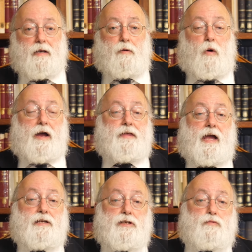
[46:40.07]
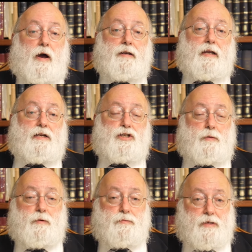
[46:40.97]
Now, why the angels? Why not
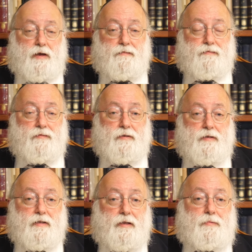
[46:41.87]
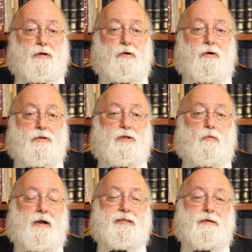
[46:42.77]
Hashem himself? Because you
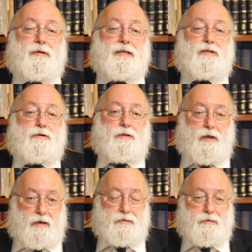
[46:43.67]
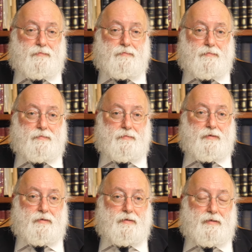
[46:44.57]
want it to be internalized.
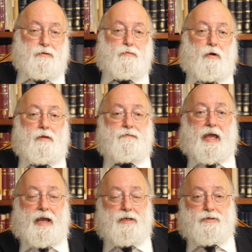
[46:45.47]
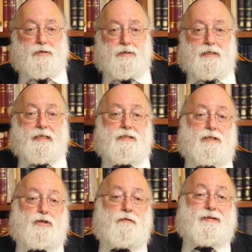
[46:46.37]
The role of the angels is to
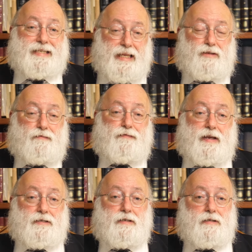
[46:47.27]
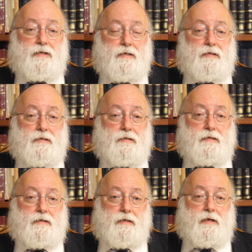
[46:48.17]
serve as interfaces.
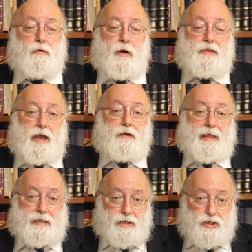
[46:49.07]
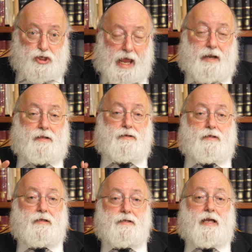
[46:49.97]
In a way, they are like the
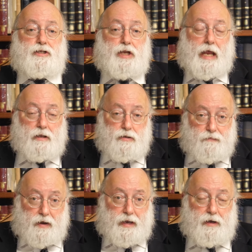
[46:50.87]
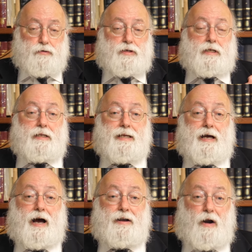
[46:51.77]
channels that channel divine energy
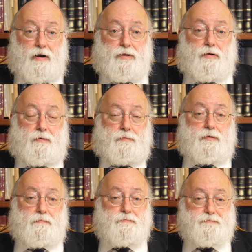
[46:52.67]
on our terms.